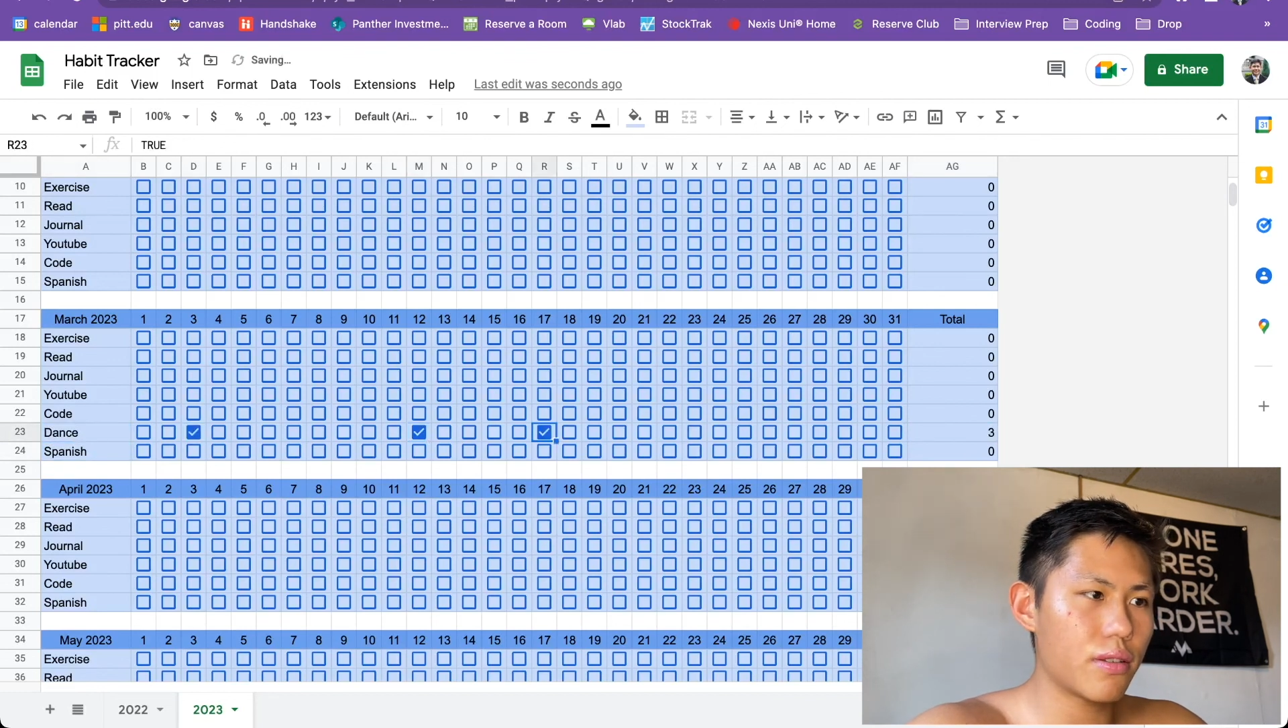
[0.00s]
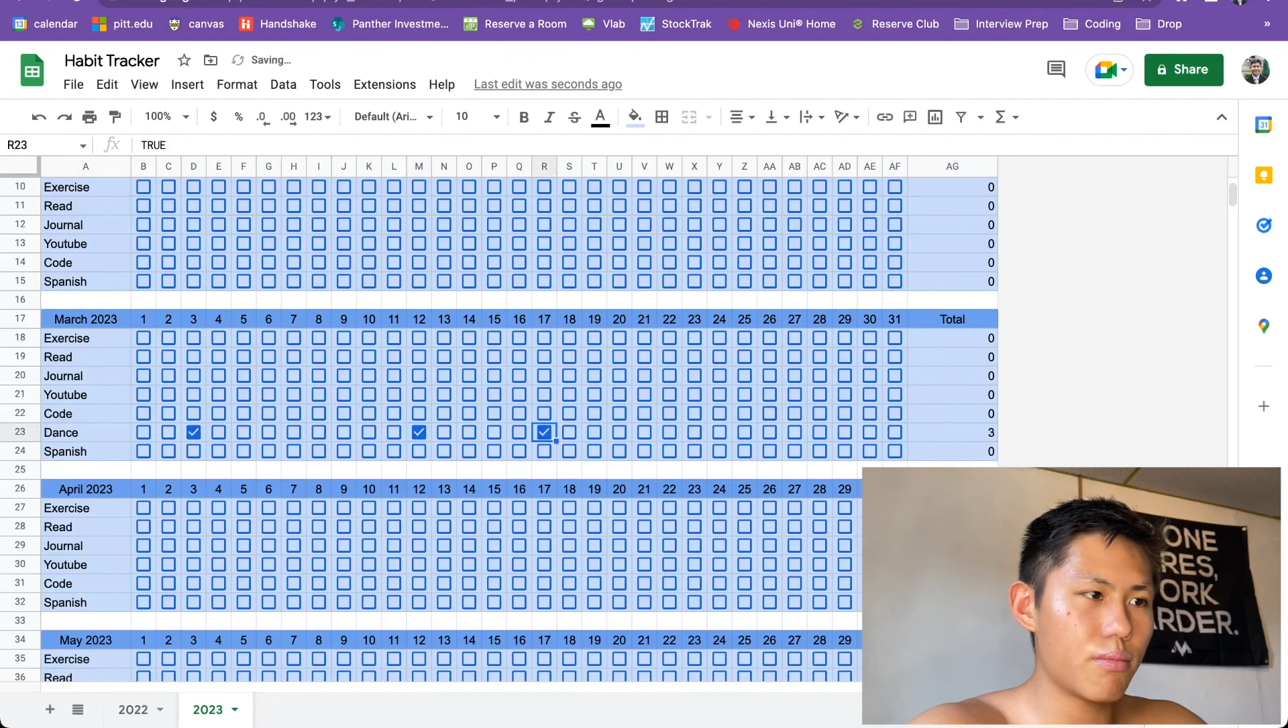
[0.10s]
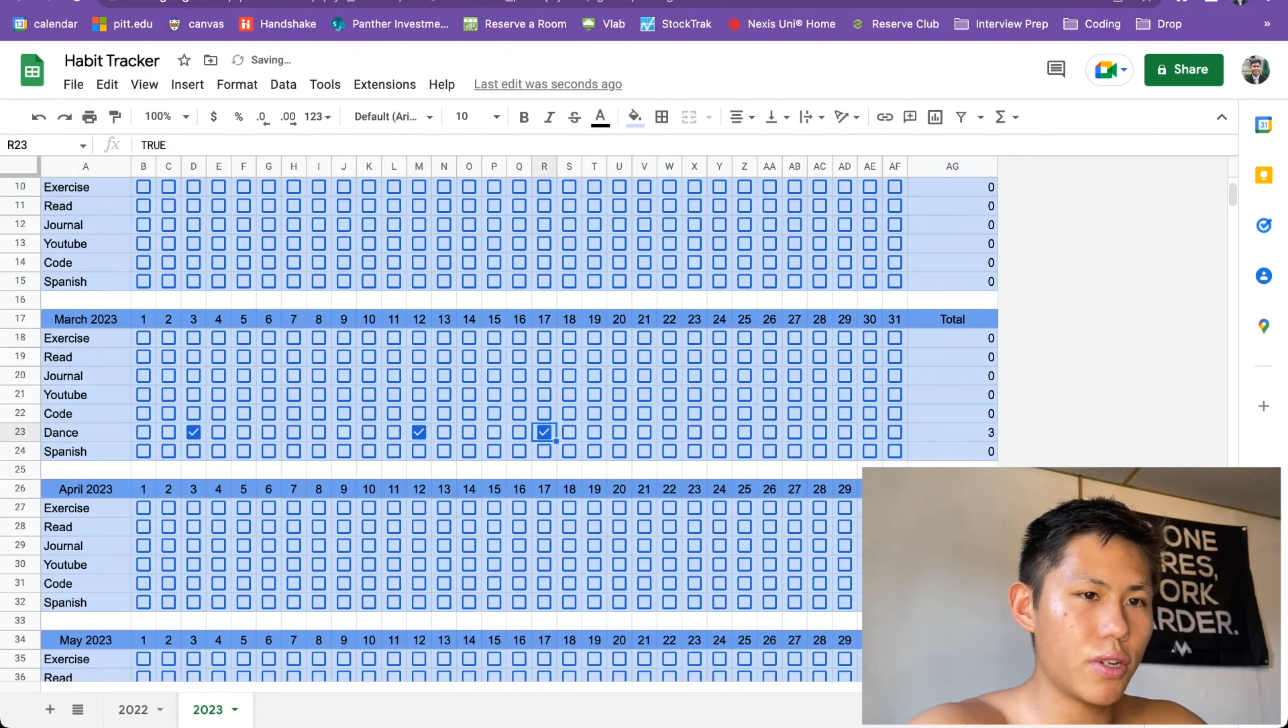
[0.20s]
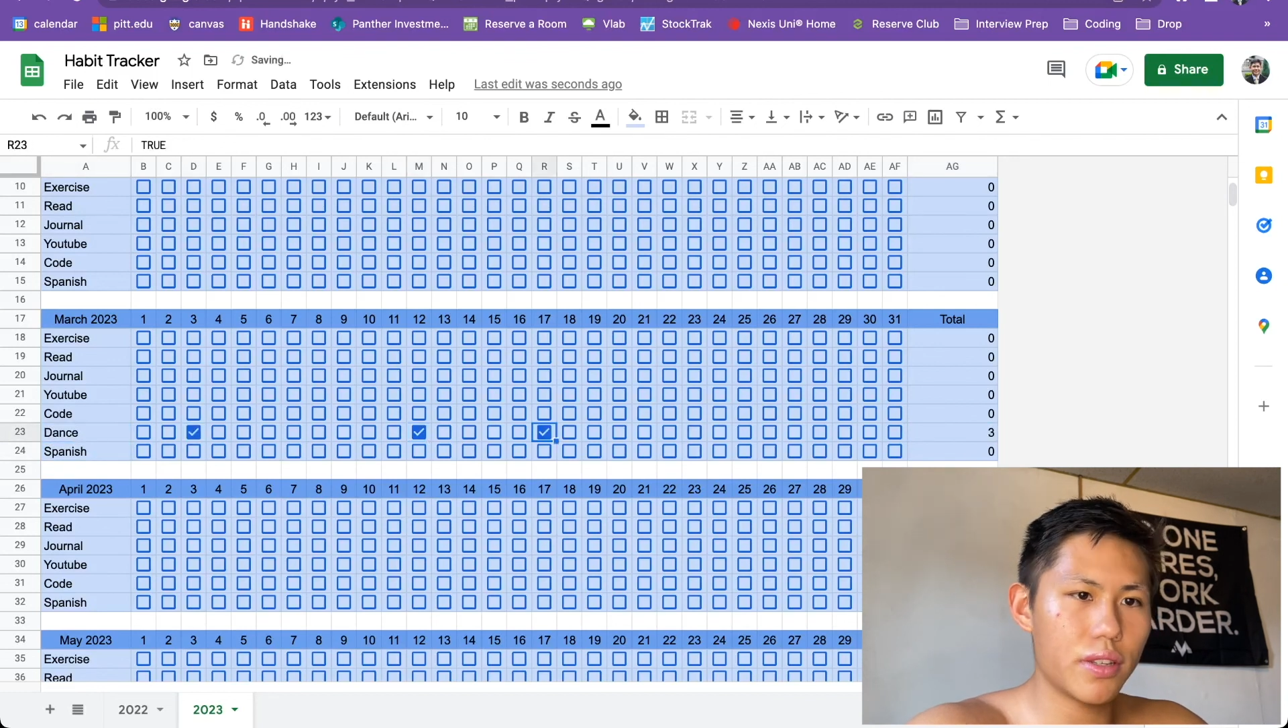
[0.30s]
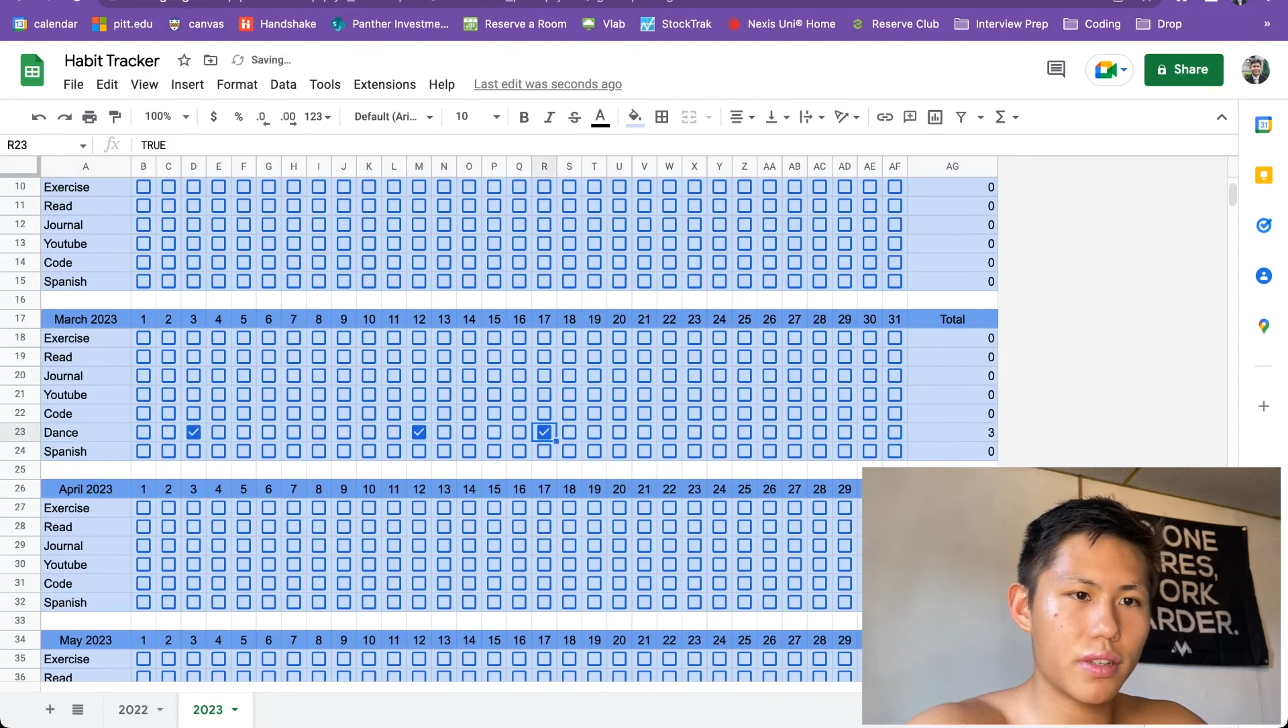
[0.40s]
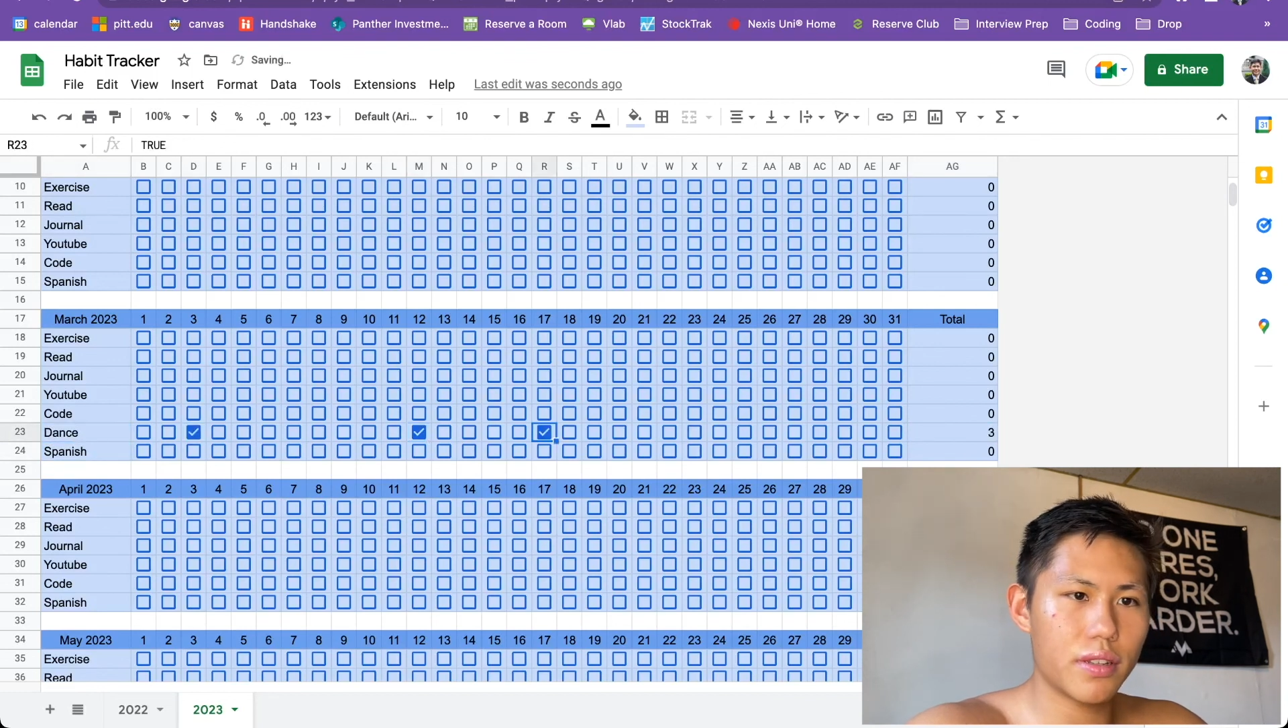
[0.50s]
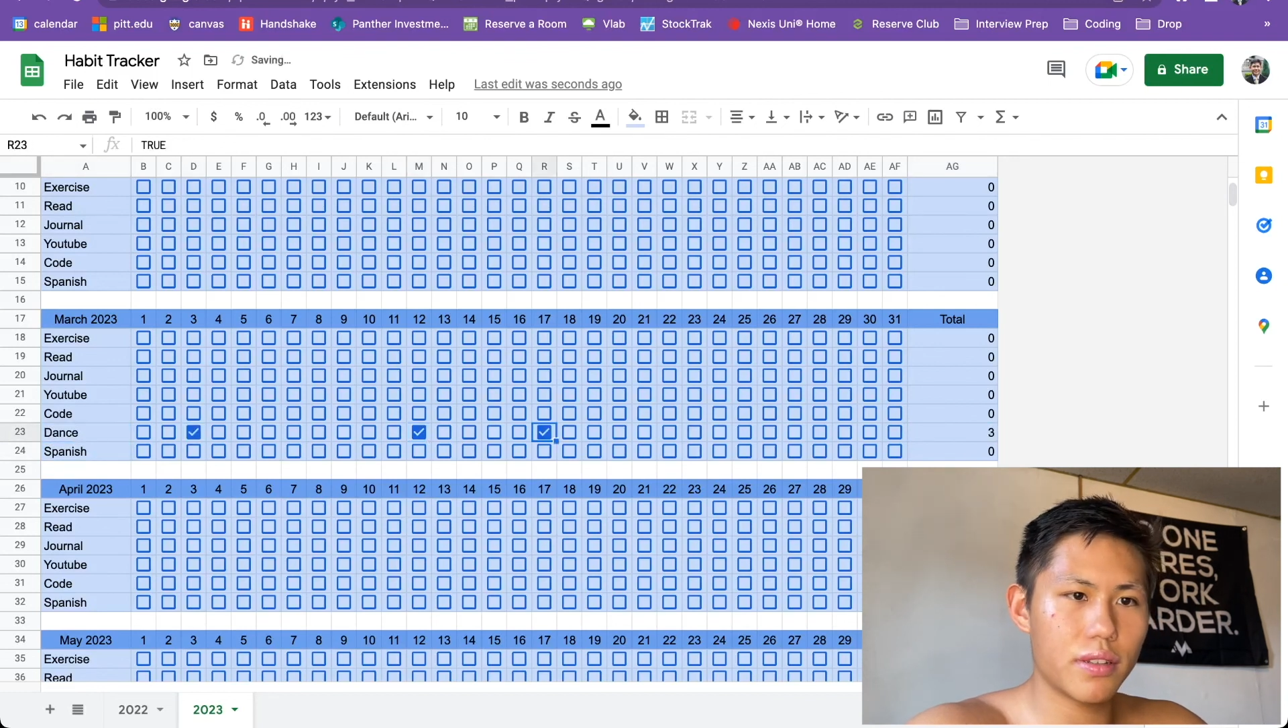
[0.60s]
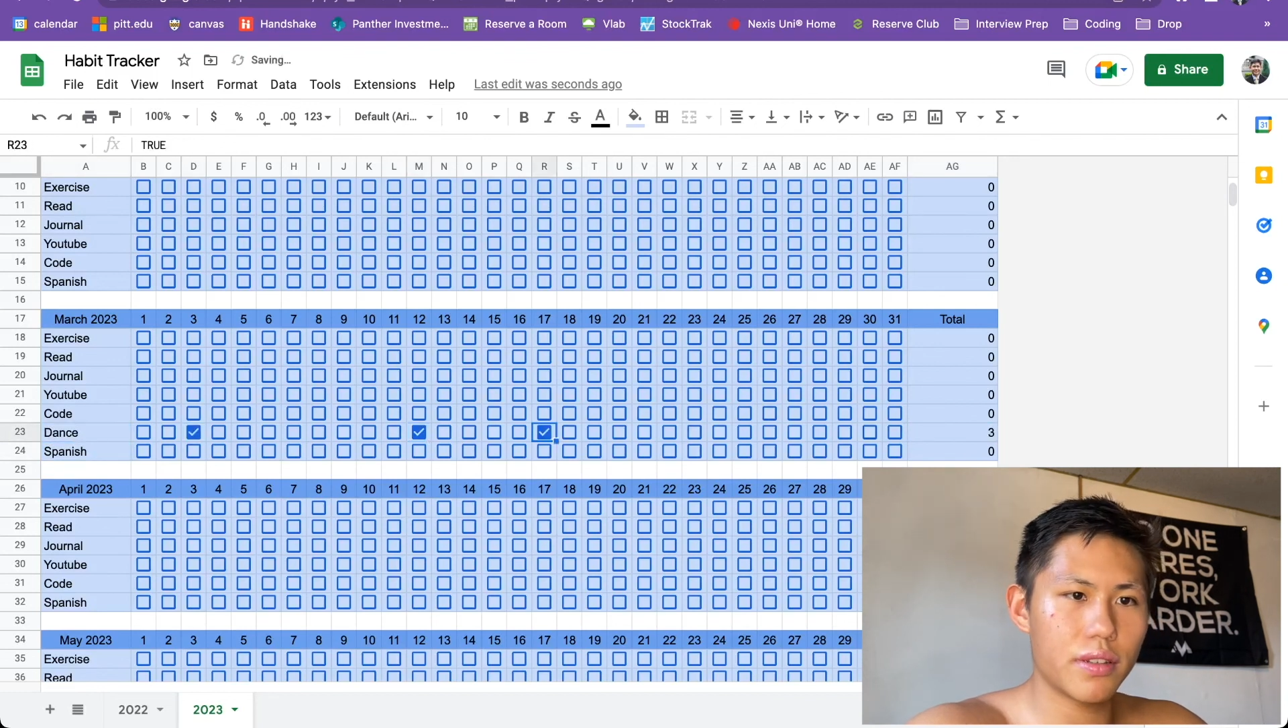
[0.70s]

the month,